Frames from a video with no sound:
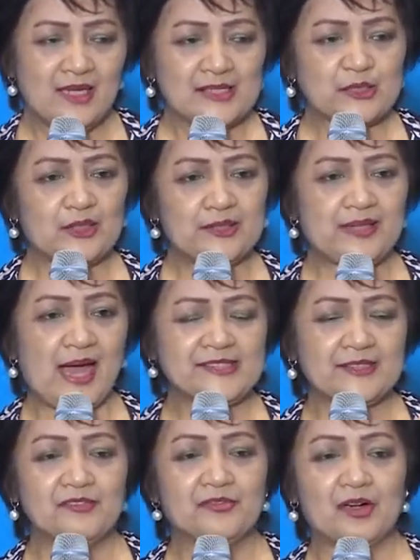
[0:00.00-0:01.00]
so it
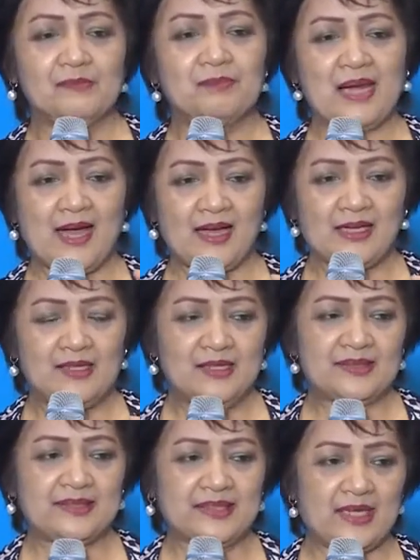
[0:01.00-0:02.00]
doesn't form plaque
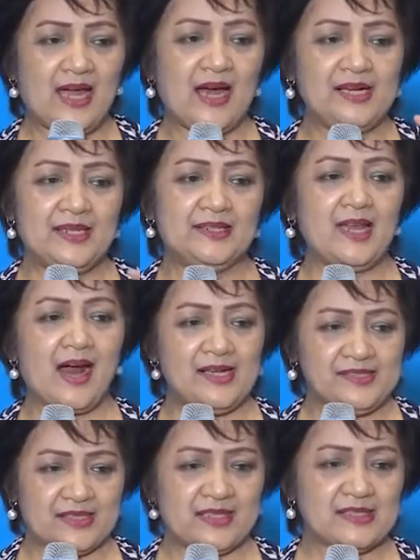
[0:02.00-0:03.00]
that can harden the
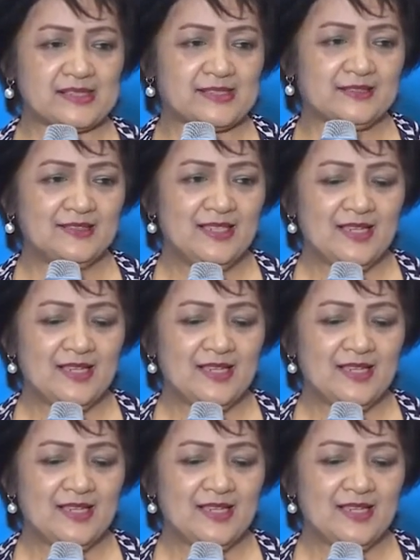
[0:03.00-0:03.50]
arteries.